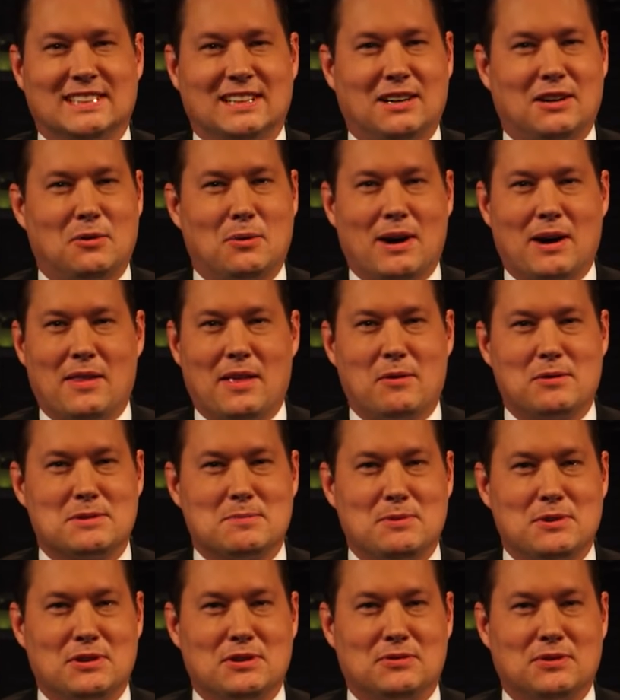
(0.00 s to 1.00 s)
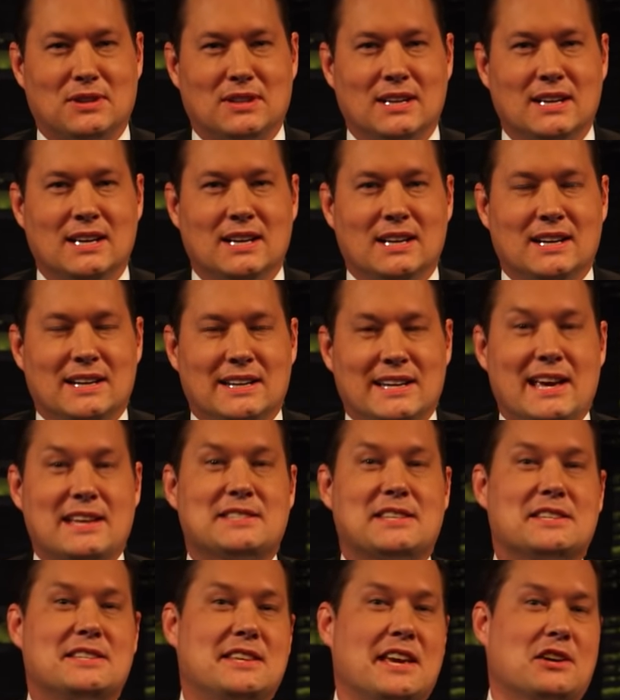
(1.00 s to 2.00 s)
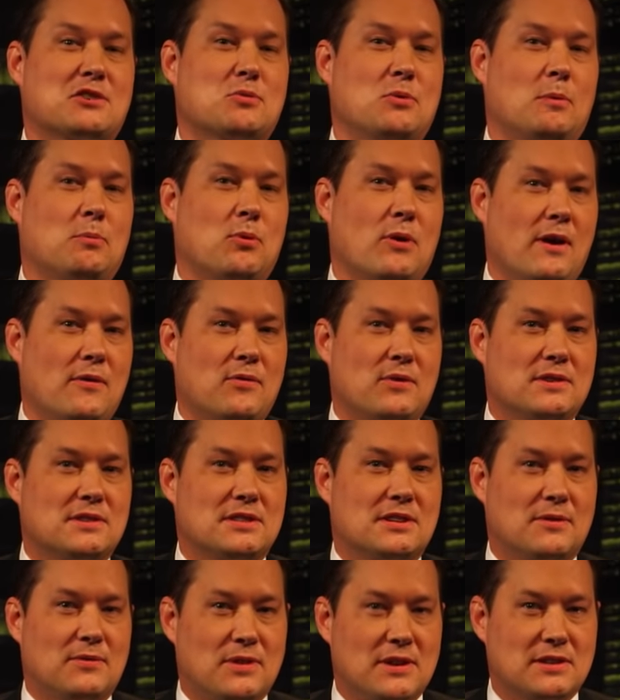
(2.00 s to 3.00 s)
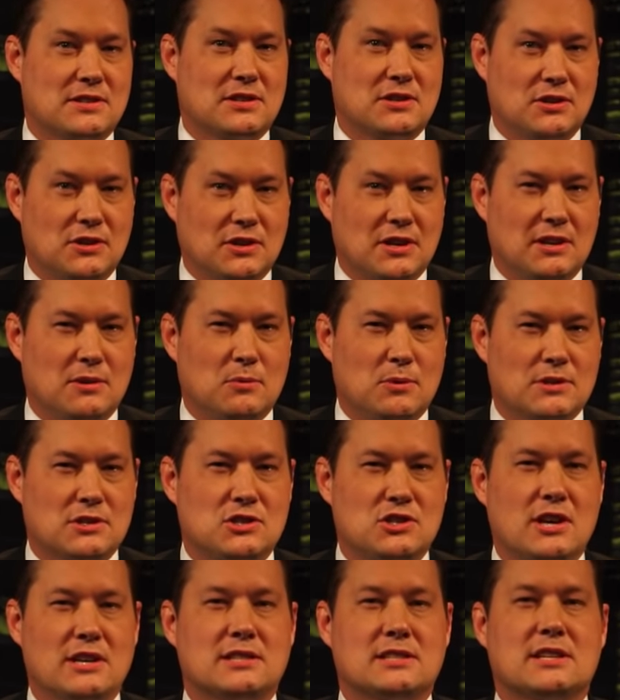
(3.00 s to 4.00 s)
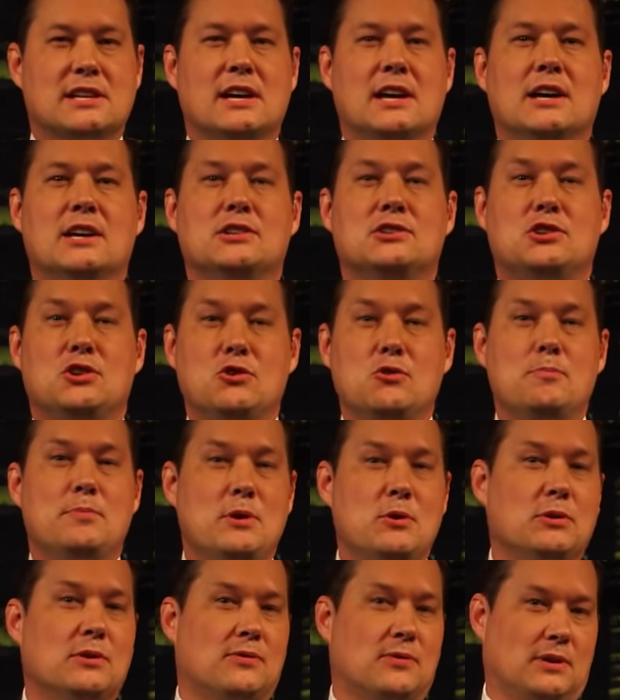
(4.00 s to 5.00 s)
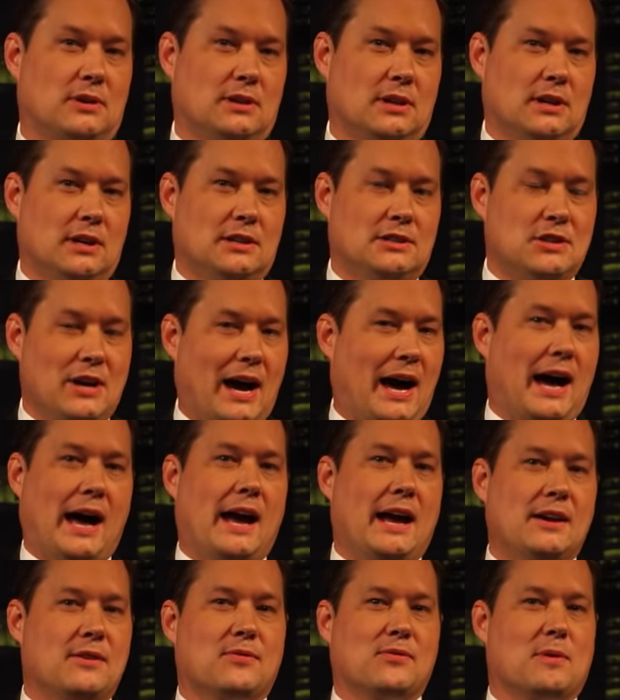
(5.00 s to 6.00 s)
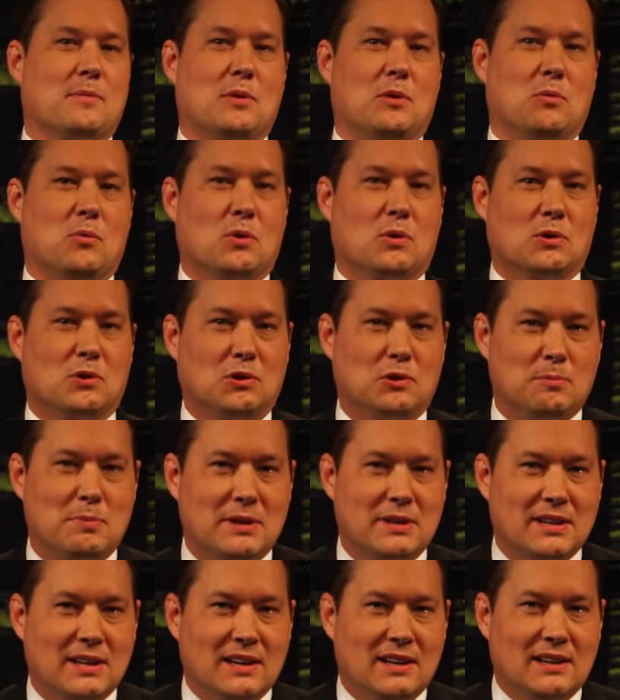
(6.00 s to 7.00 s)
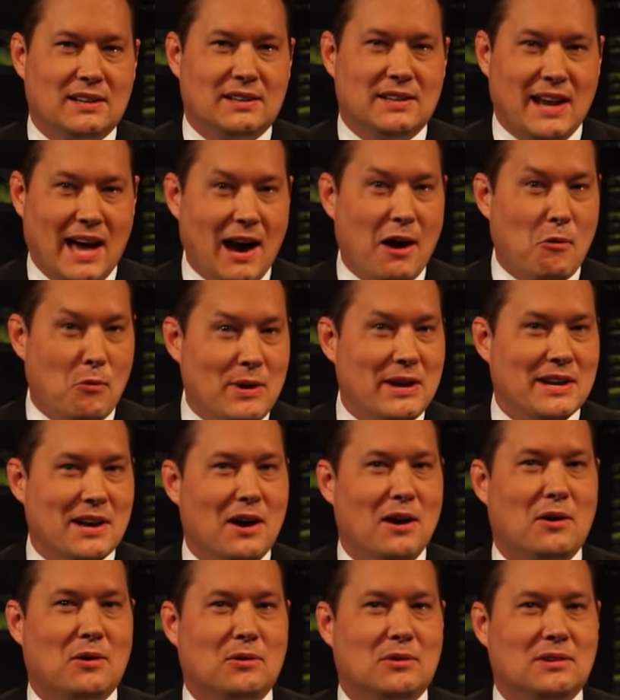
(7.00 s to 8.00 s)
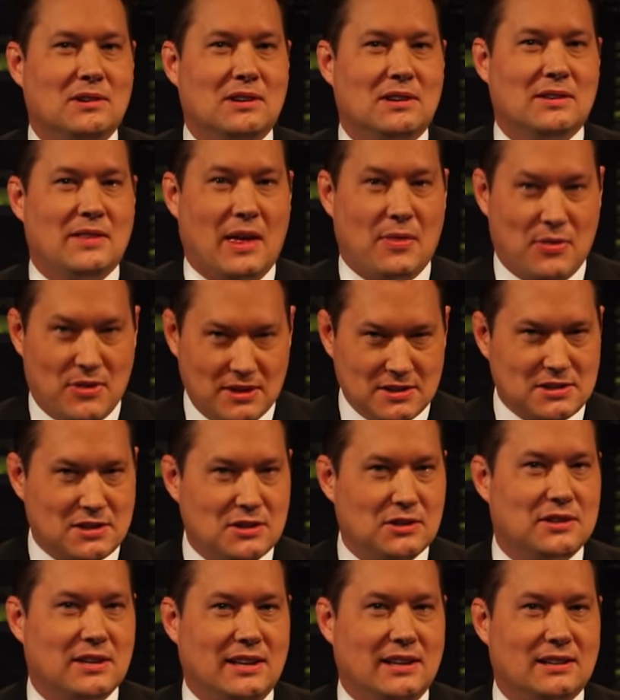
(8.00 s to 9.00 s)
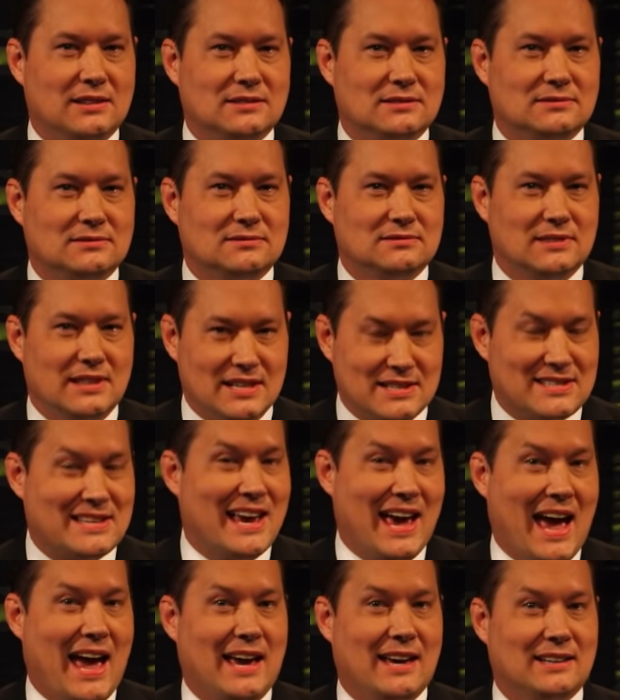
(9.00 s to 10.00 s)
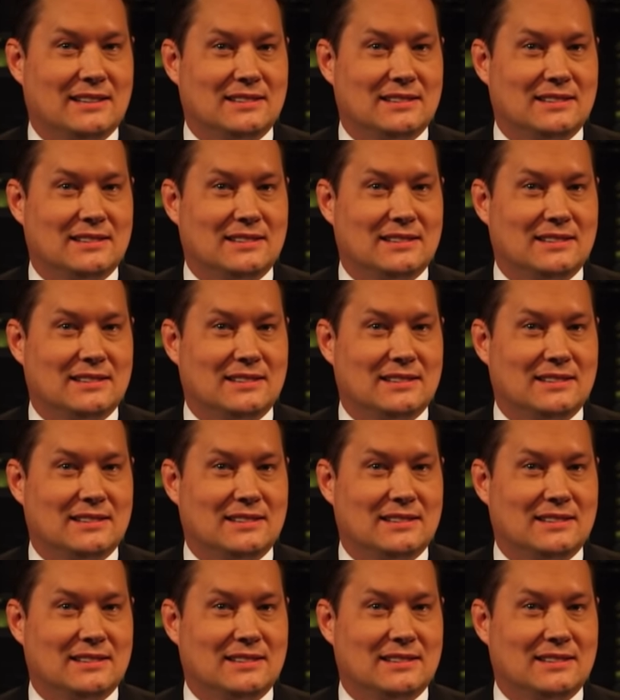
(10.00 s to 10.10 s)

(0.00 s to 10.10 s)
Oh, wow, that was beautiful. Yes, the sexual preference of this cookie was just too beautiful to hide from the world. But now we know that this cookie is gay.